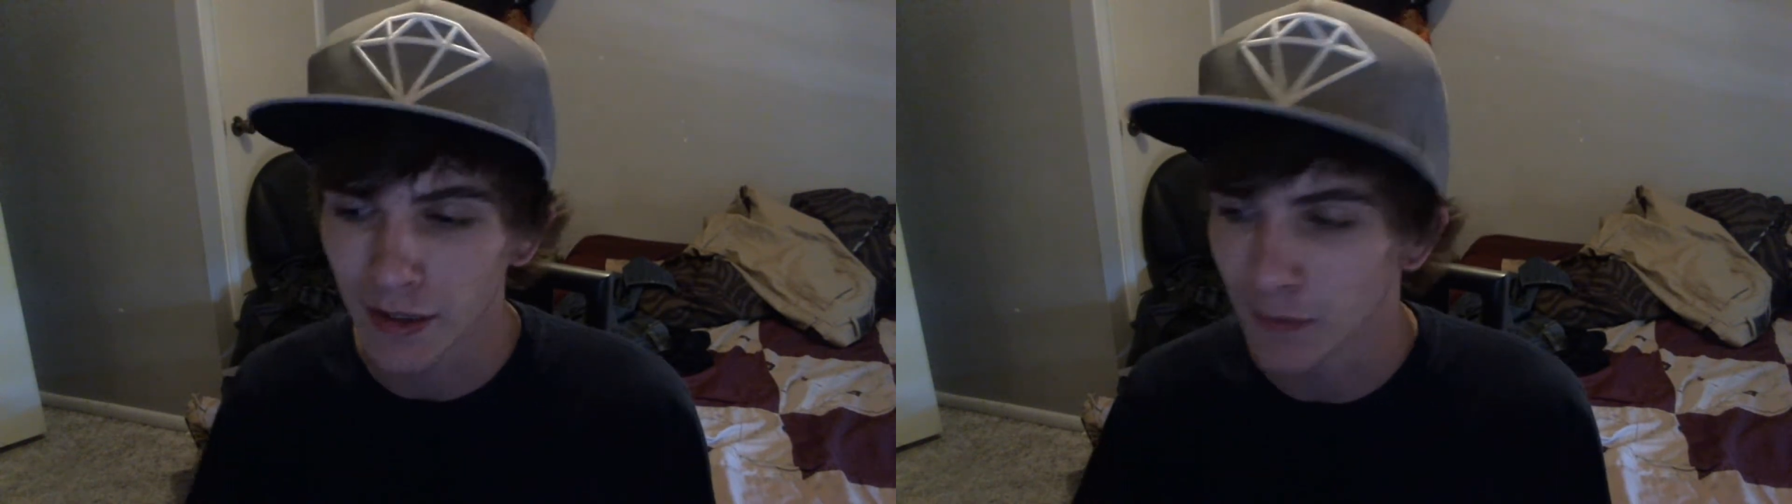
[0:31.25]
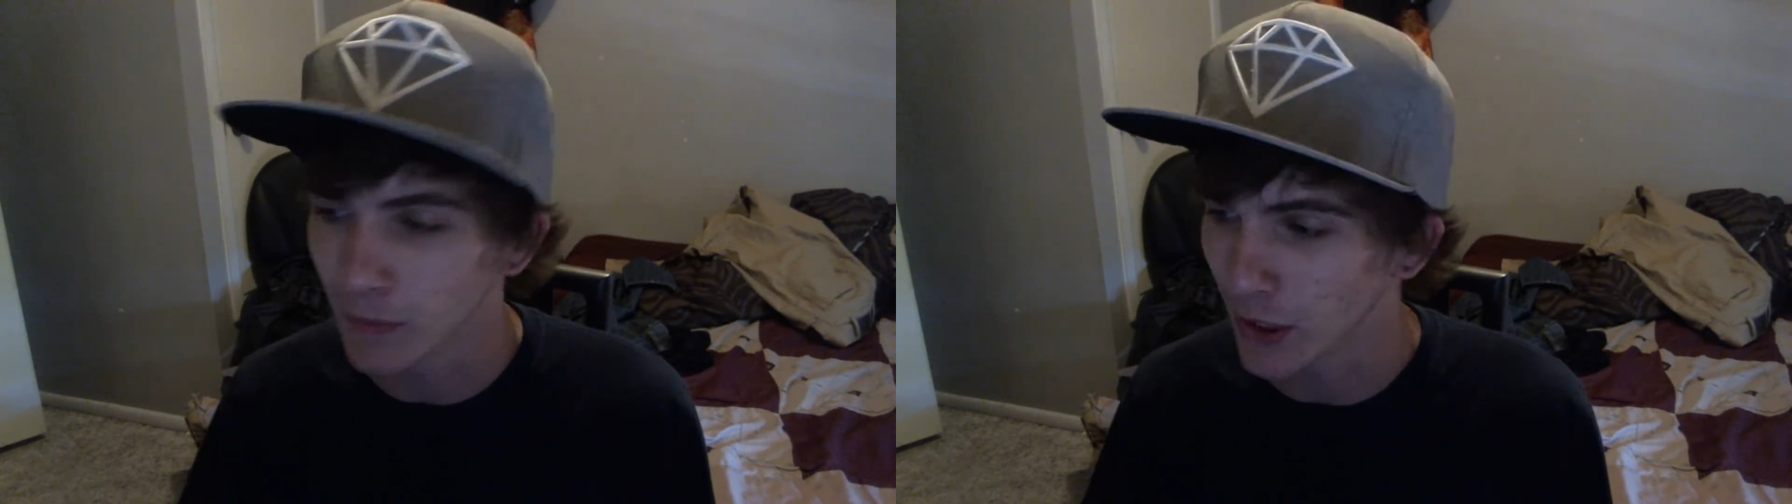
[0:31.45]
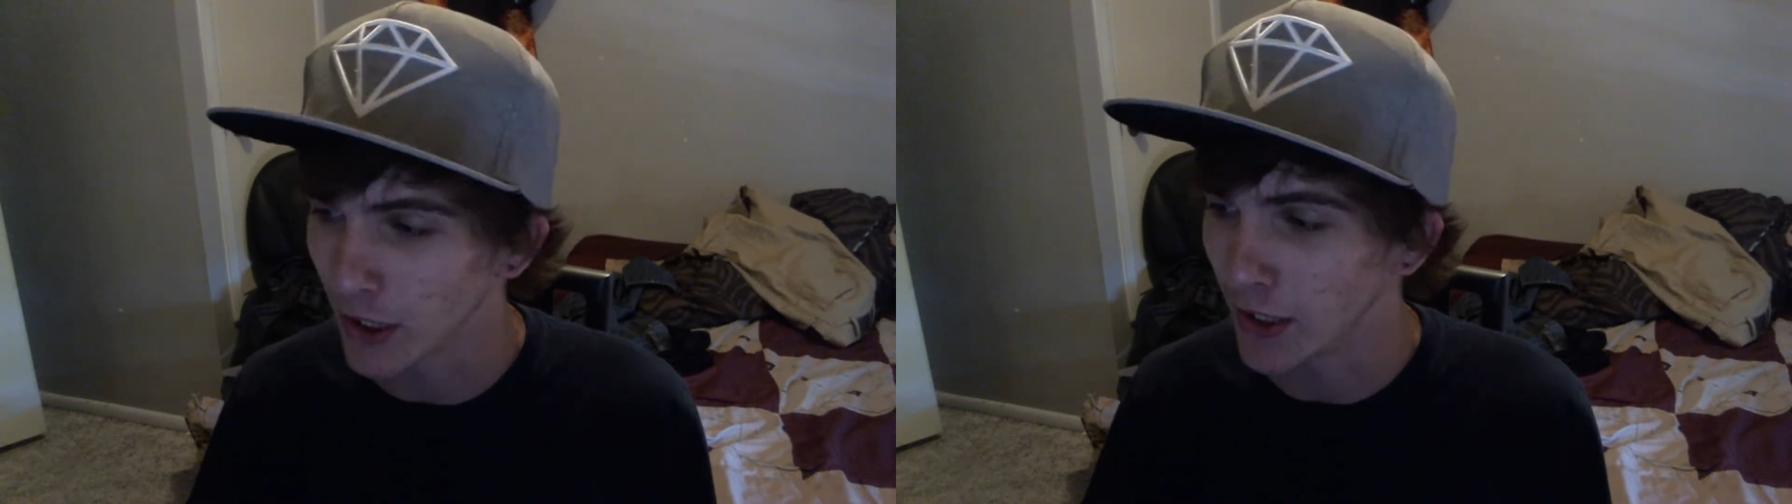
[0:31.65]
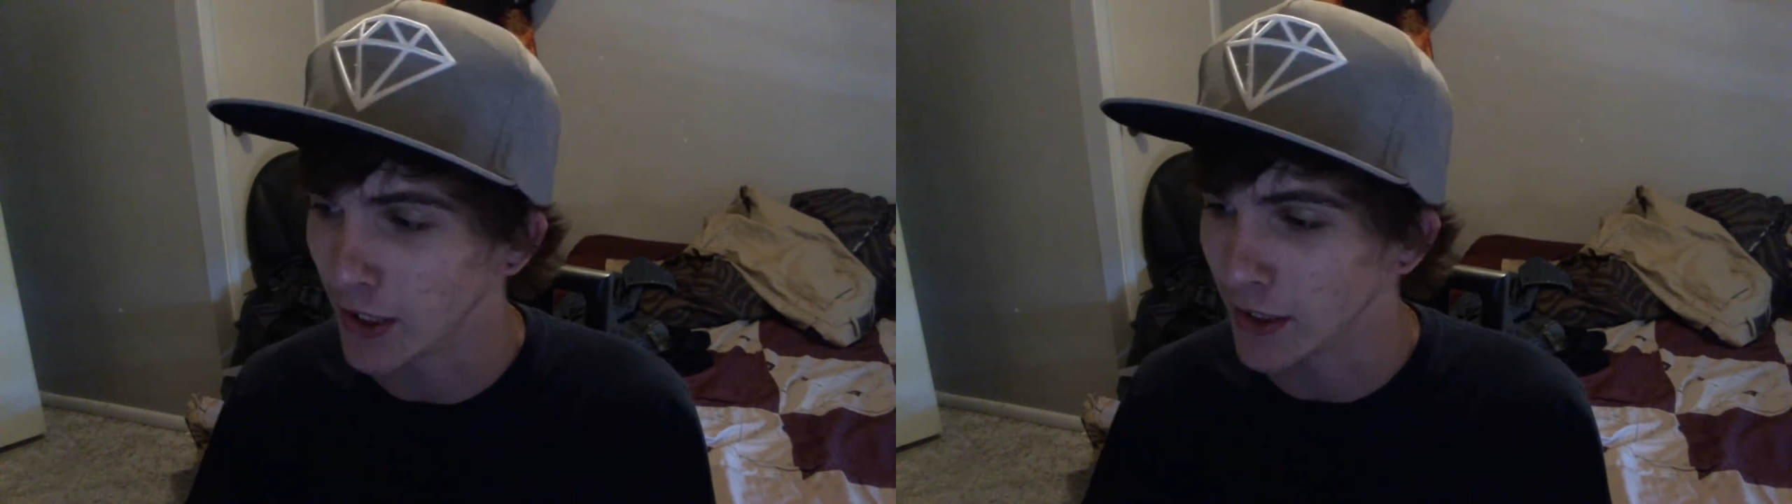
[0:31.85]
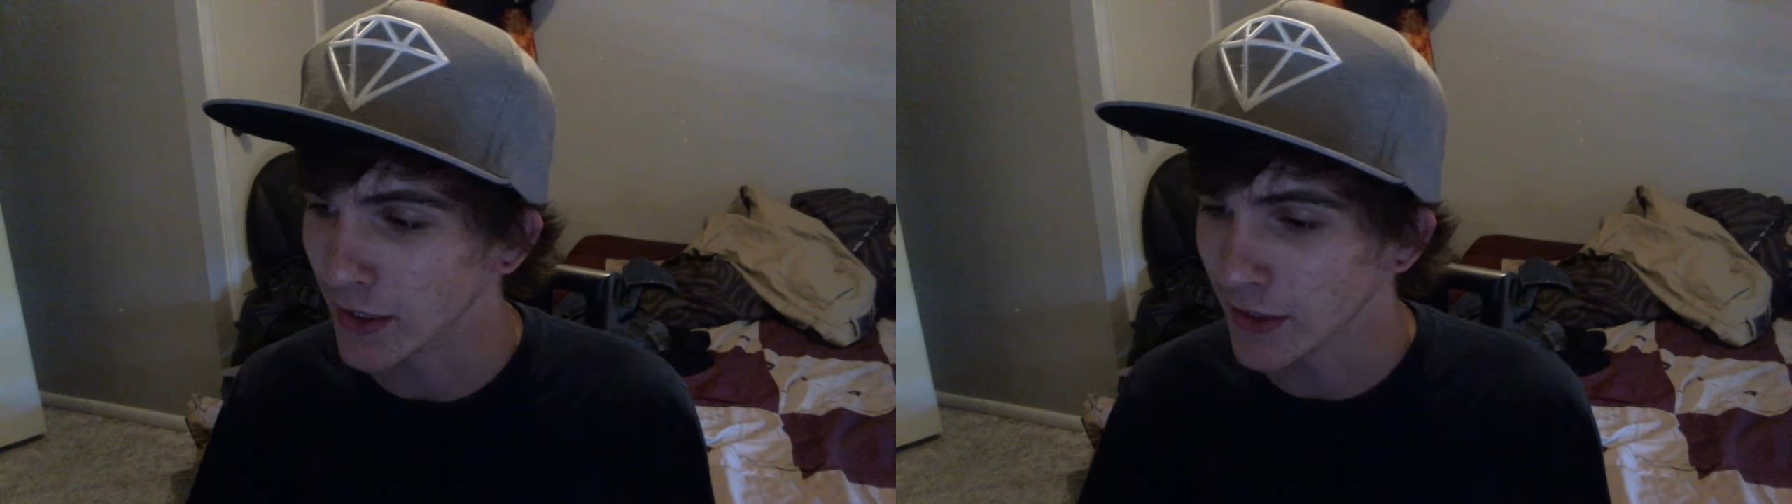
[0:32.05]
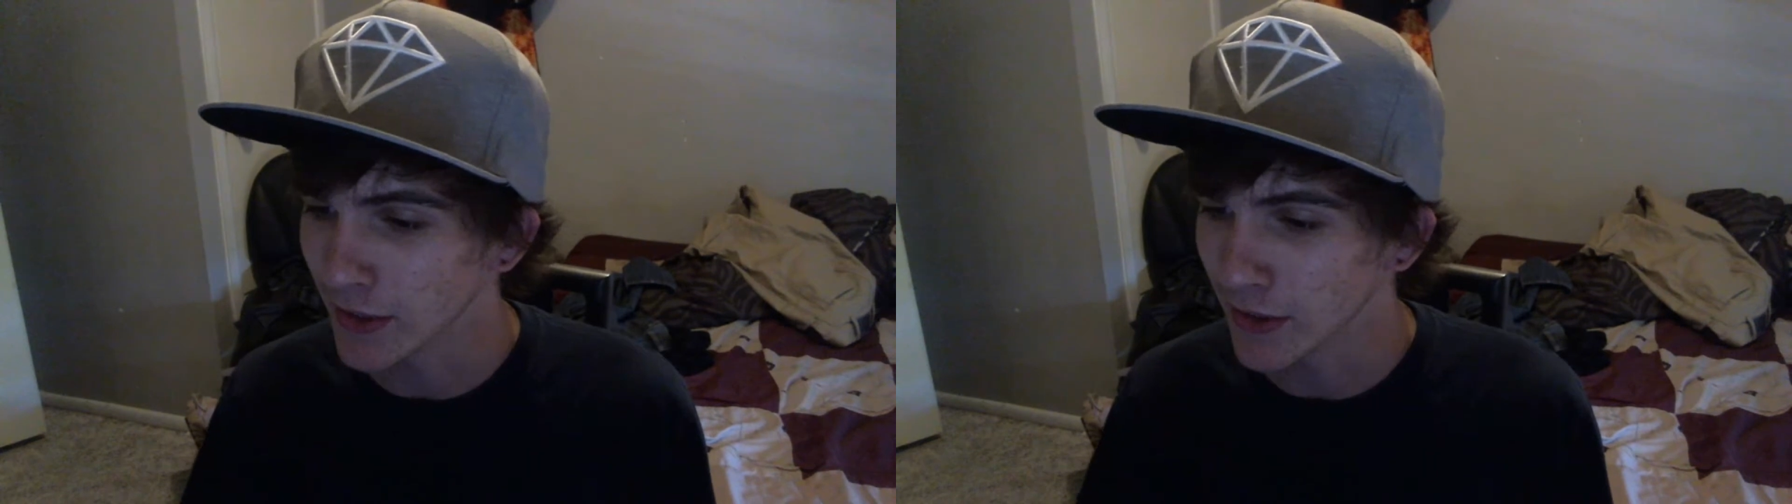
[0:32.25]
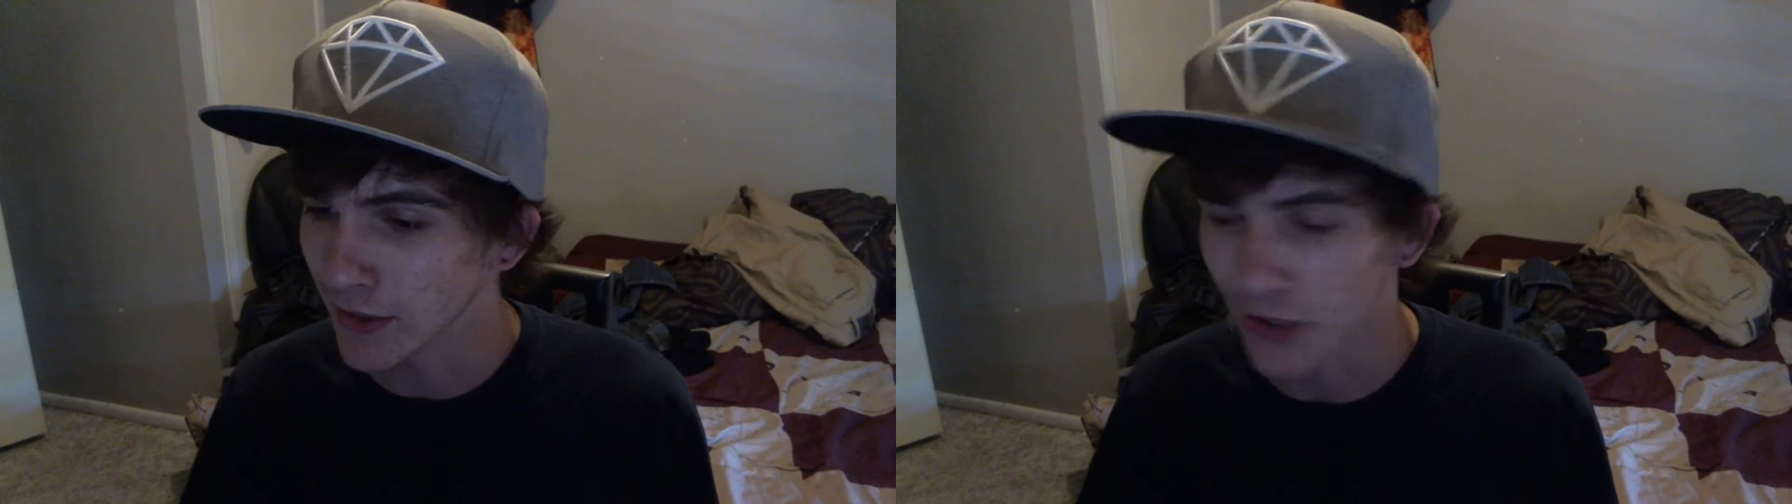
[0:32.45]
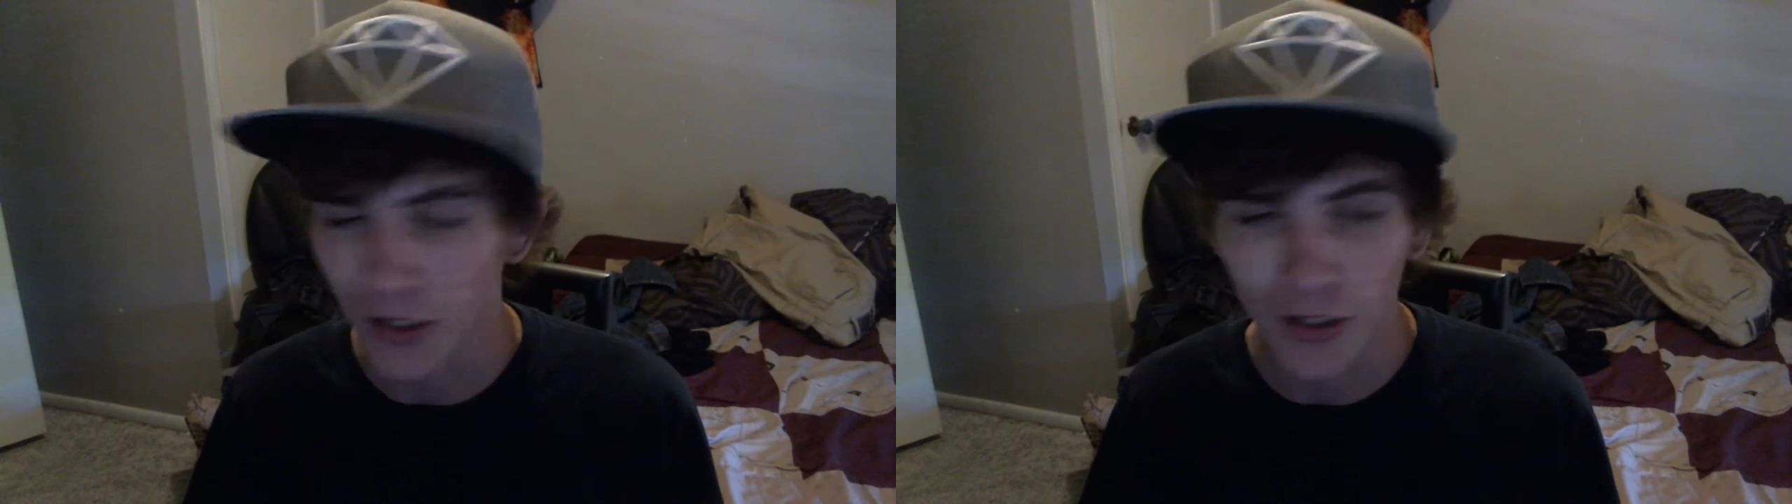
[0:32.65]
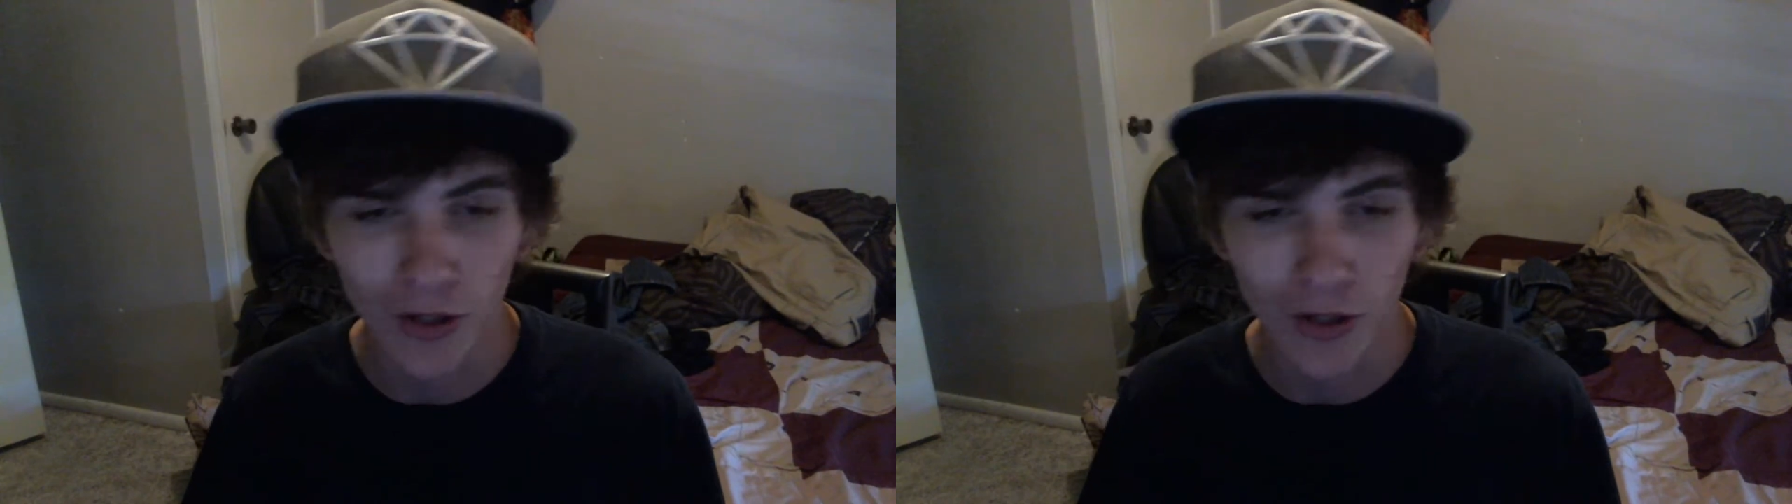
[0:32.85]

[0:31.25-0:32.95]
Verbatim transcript: But uh, so you know,